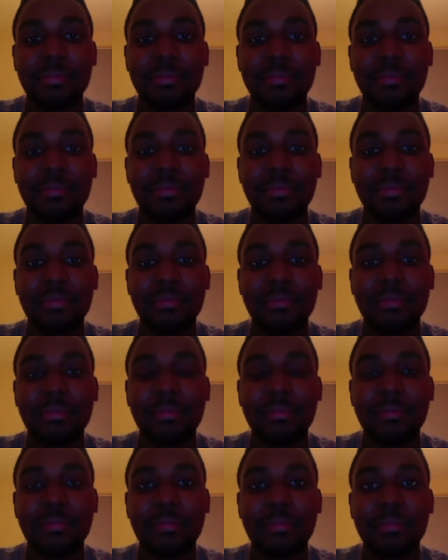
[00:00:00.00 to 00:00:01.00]

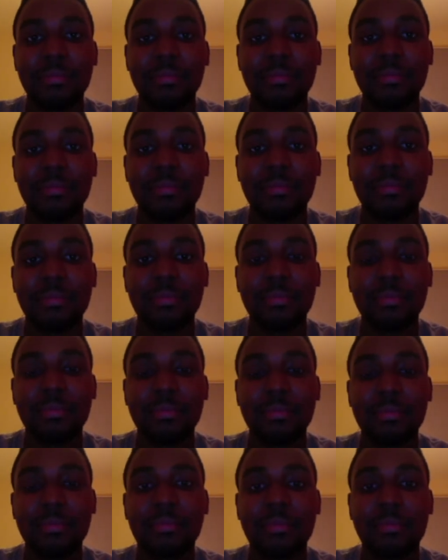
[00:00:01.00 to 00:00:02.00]

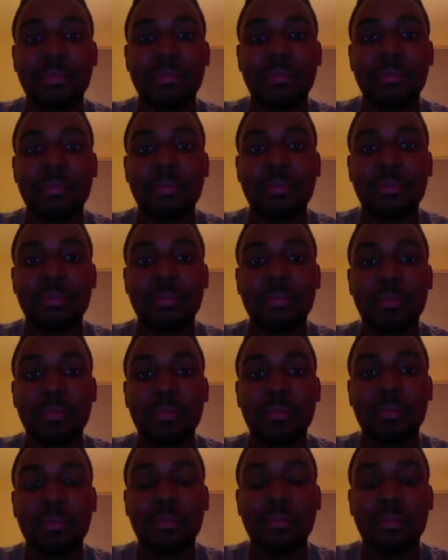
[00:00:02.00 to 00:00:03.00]

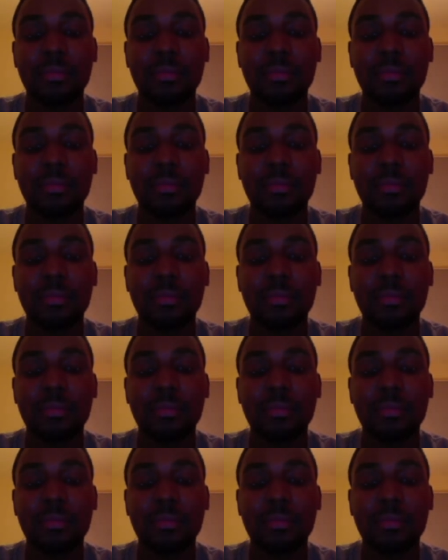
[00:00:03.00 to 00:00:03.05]
This person isn't speaking.